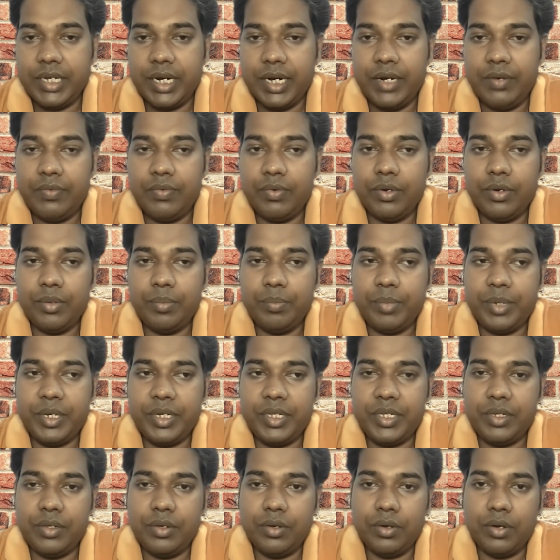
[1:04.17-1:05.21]
designed for
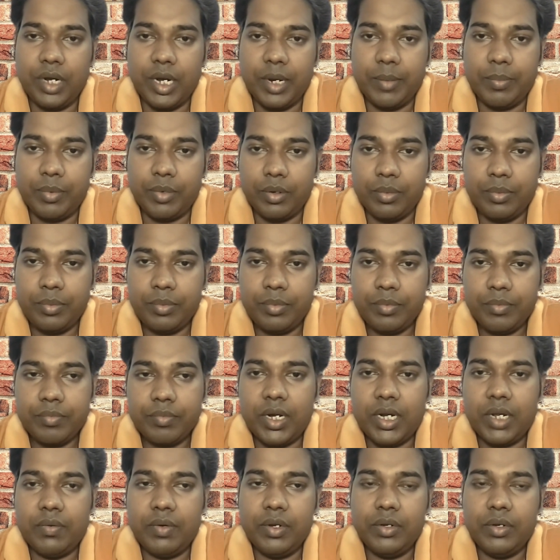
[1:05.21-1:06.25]
PC or laptop,
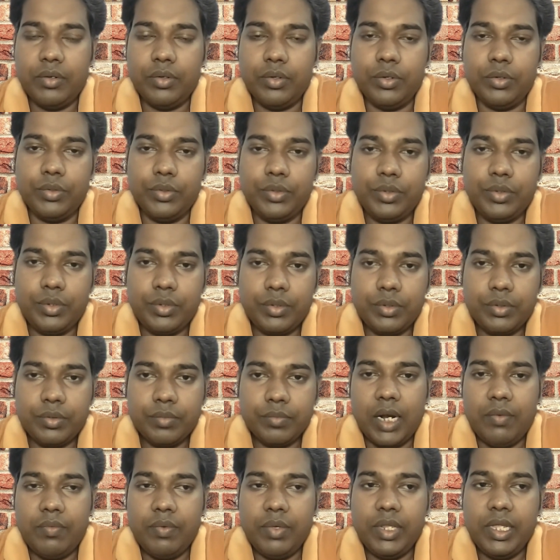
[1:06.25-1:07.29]
whatever you use,
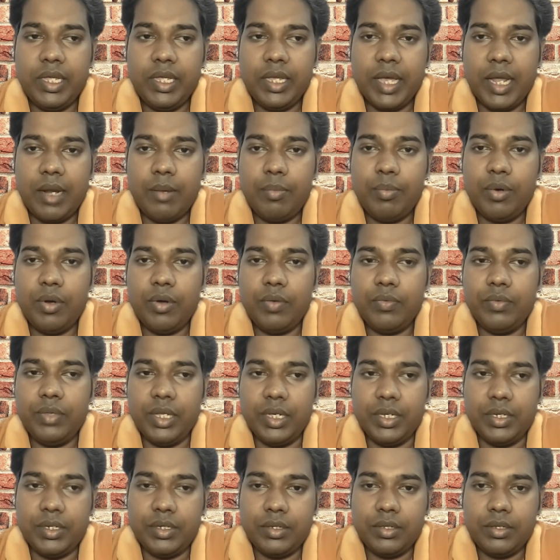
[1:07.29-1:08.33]
and with the help of
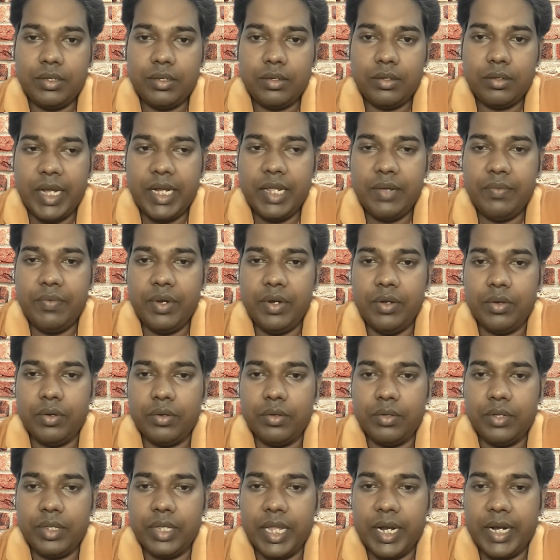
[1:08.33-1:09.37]
this, any
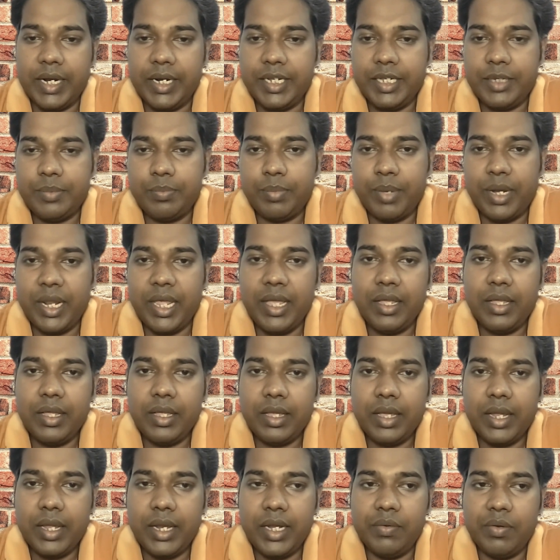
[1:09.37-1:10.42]
video that is
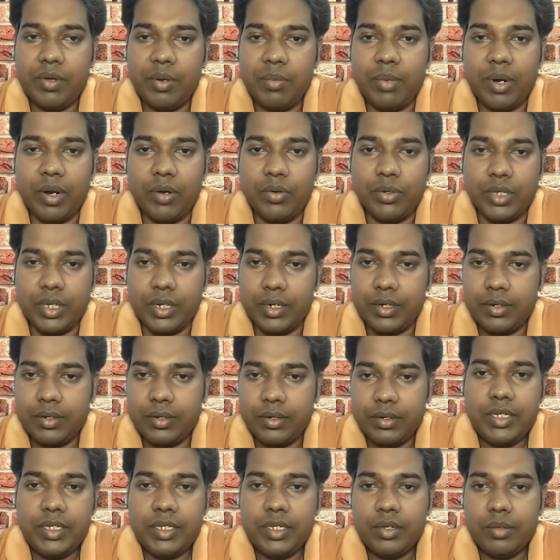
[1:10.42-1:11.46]
playing in your browser,
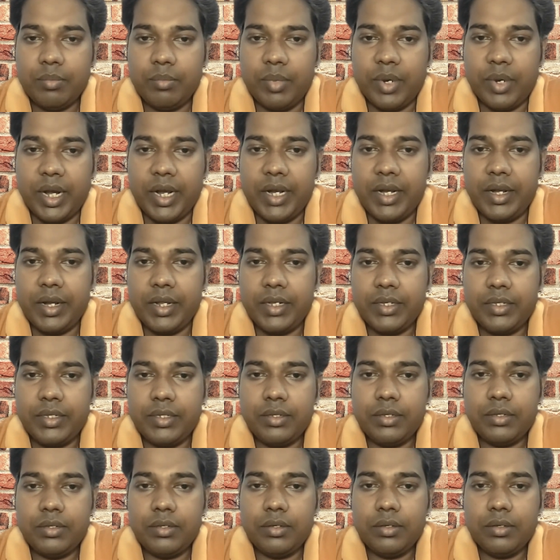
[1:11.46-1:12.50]
its
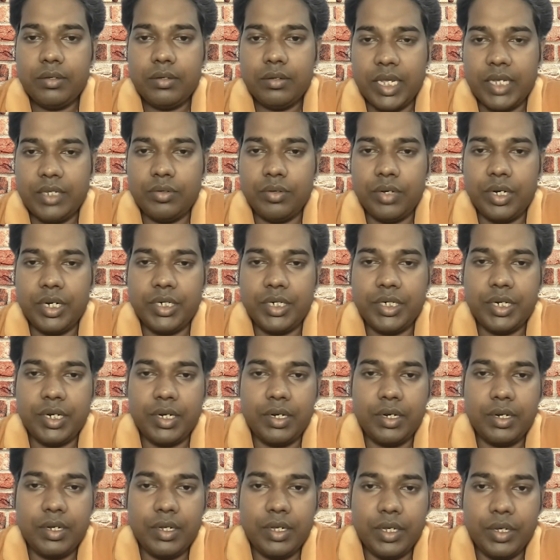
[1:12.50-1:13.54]
brightness,
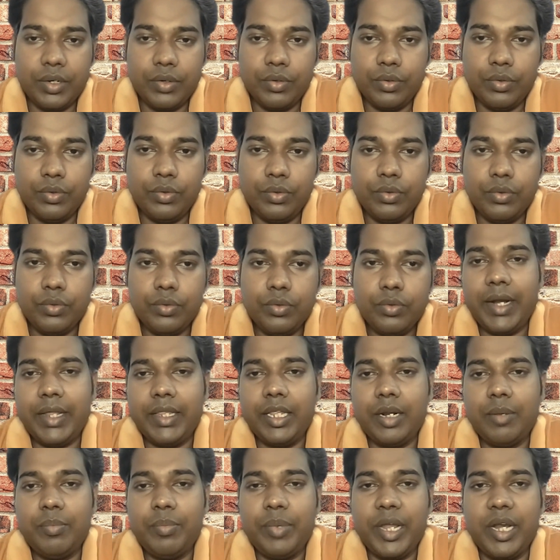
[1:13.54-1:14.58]
saturation, hue and
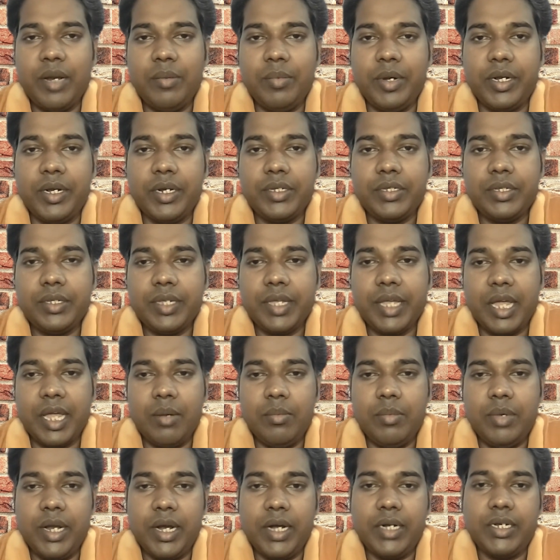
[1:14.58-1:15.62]
other parameters
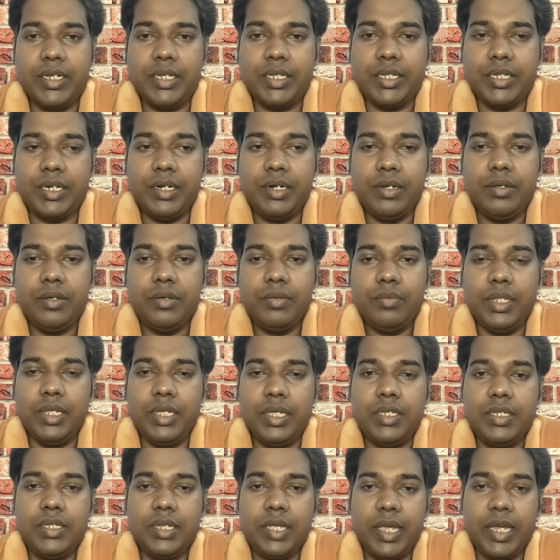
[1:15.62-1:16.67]
can be adjusted with
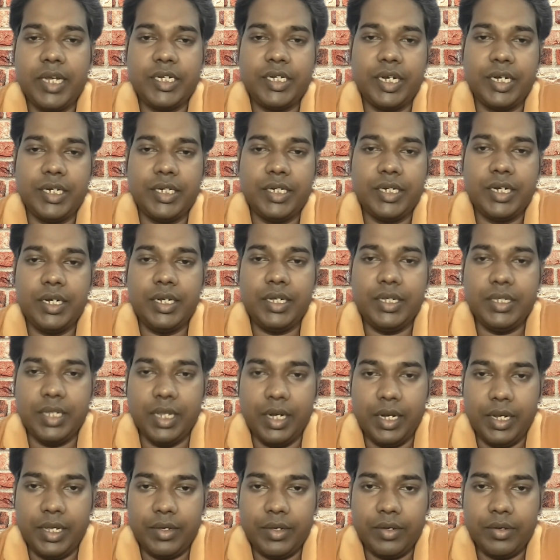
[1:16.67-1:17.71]
this extension
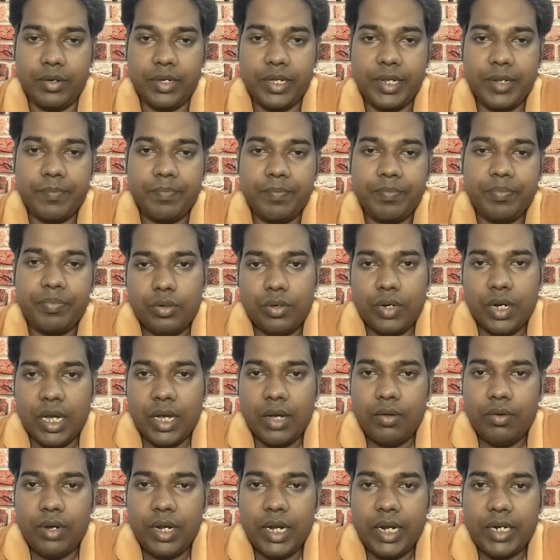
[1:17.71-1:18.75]
easily. Okay, so
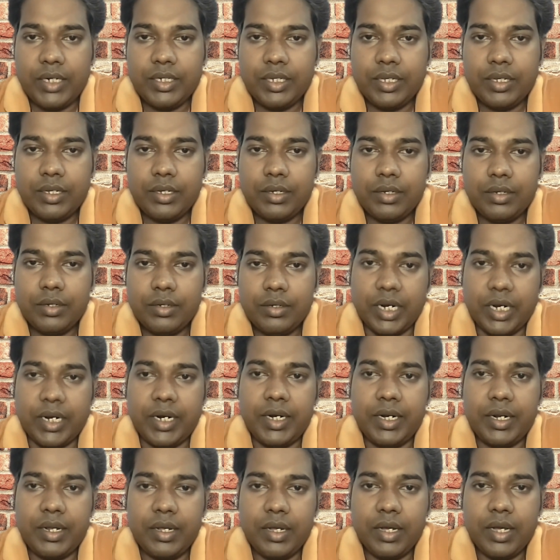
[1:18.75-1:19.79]
now let's
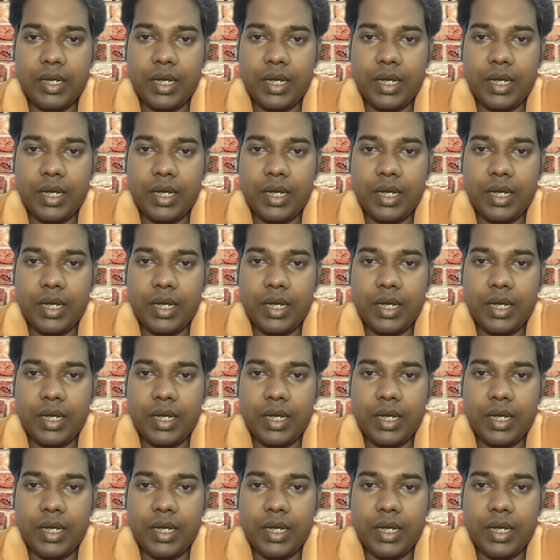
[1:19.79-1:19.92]
start